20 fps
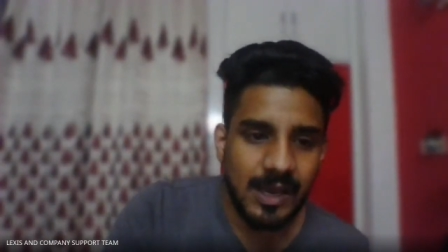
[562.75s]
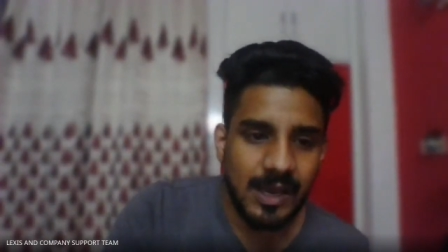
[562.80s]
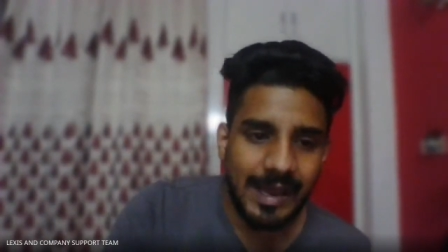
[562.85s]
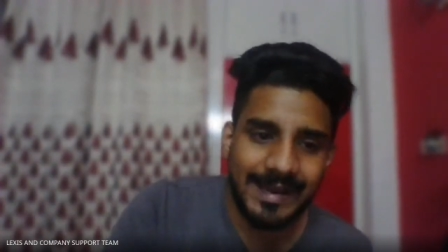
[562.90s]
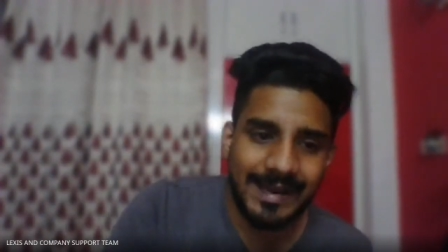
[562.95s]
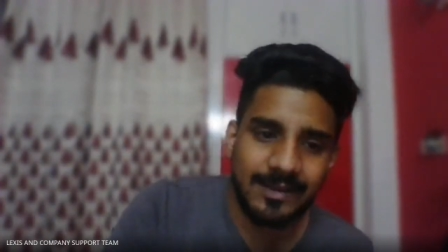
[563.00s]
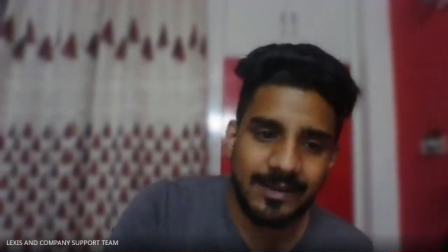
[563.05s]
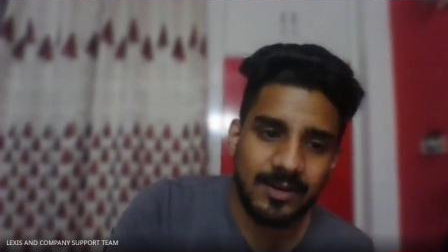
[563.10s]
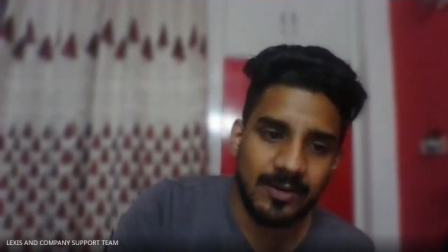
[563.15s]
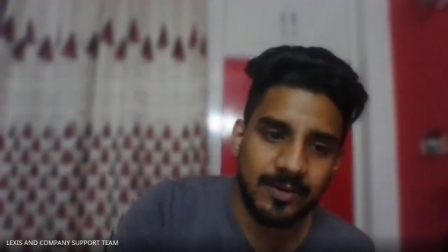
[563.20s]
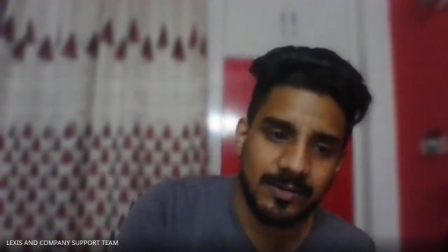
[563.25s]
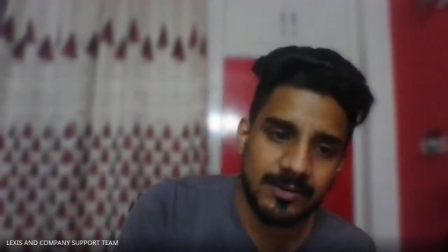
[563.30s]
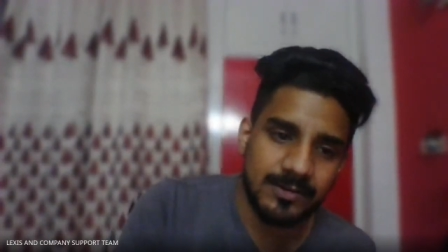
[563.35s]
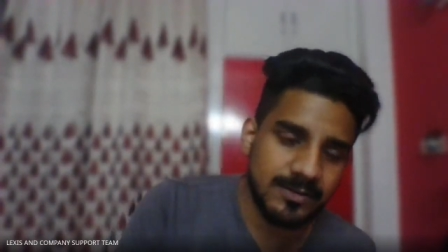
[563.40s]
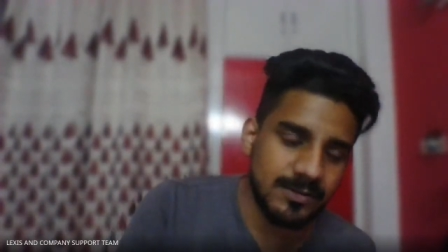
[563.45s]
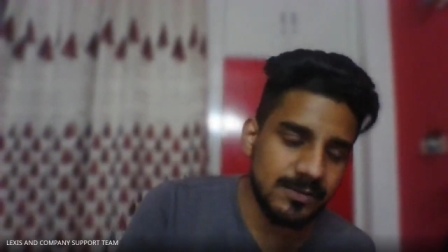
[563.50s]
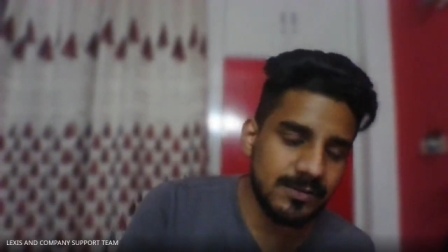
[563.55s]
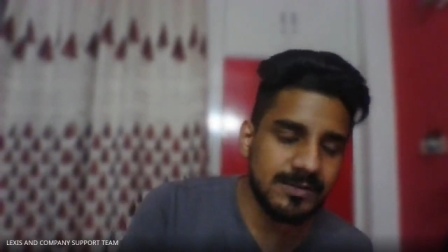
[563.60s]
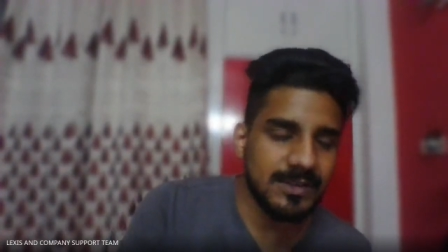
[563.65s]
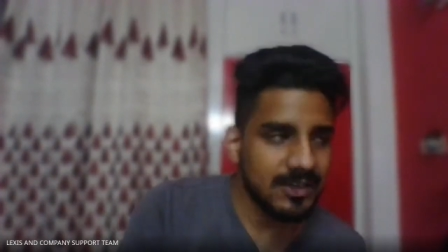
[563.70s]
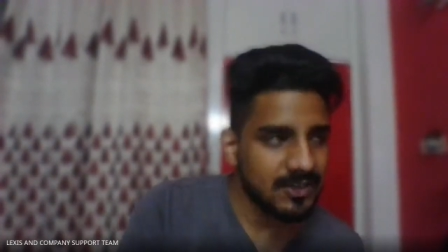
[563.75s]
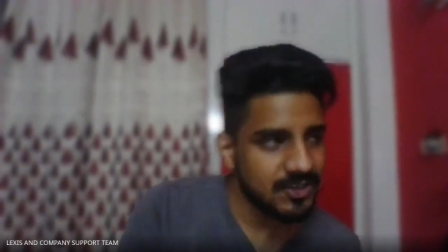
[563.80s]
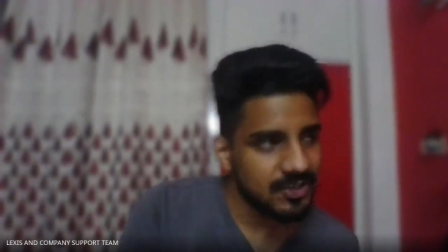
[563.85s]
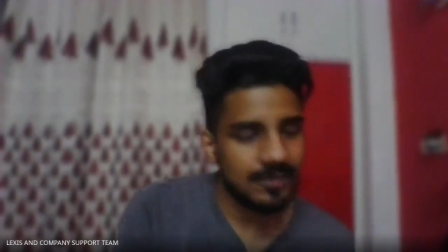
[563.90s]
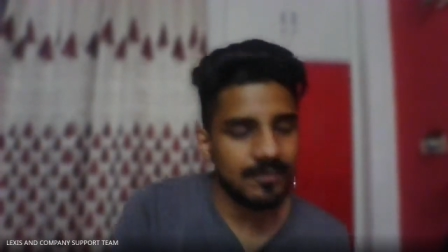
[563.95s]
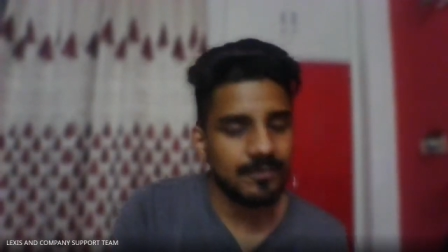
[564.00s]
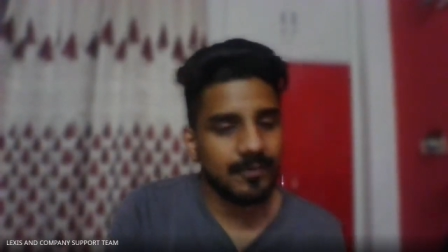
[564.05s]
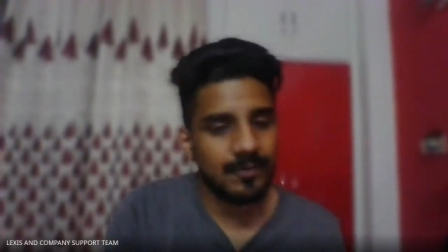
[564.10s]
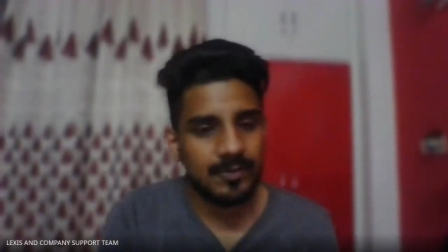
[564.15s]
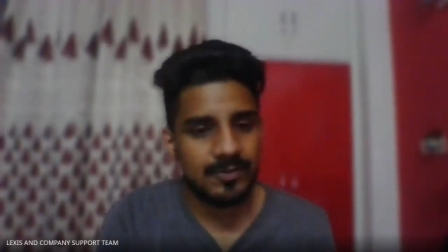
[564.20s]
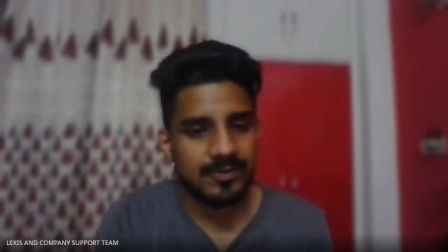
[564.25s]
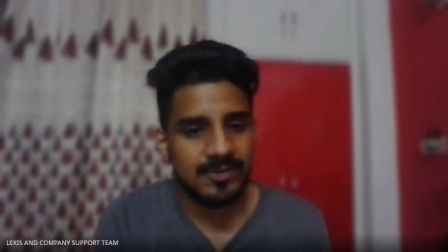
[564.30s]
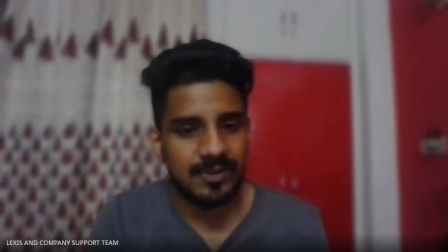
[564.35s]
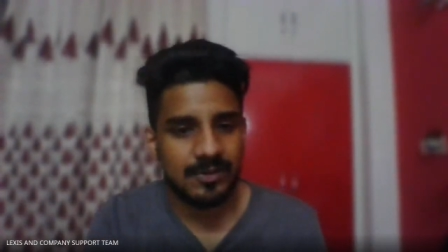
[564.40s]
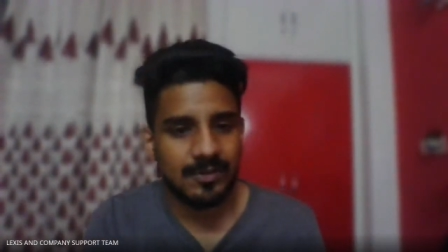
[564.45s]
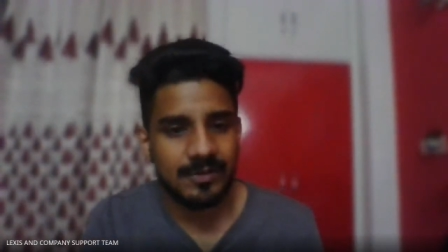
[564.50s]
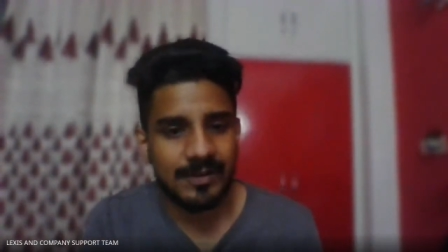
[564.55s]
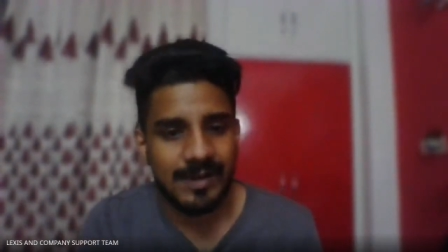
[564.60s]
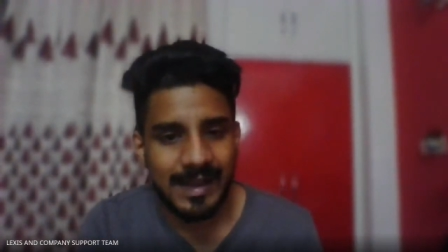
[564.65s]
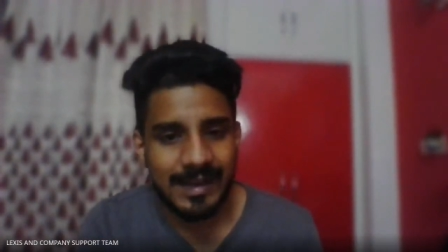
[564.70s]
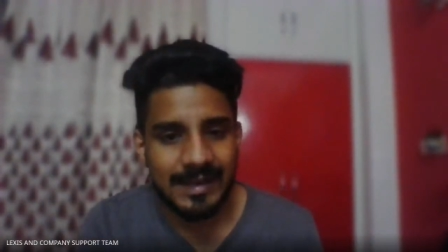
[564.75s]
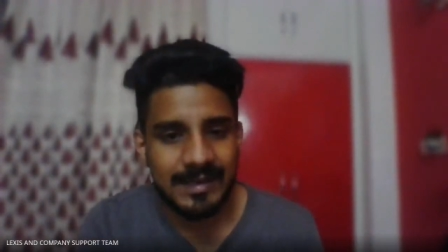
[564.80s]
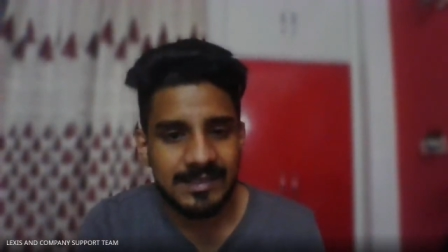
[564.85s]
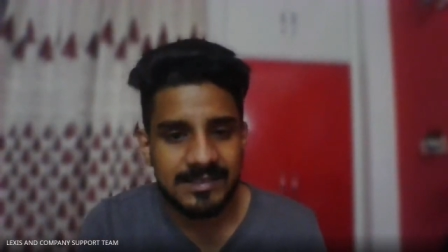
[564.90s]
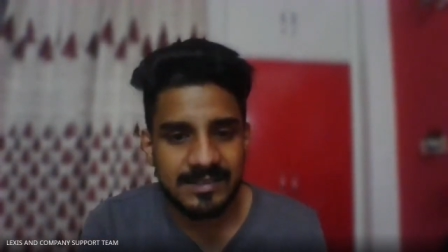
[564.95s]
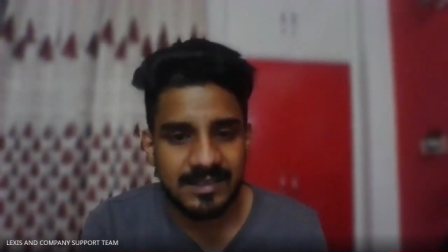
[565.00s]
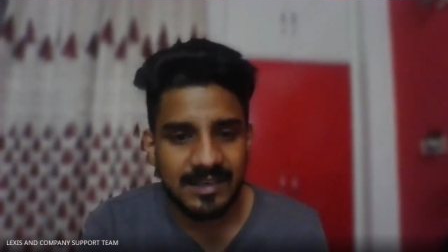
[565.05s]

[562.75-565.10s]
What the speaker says: And also section 409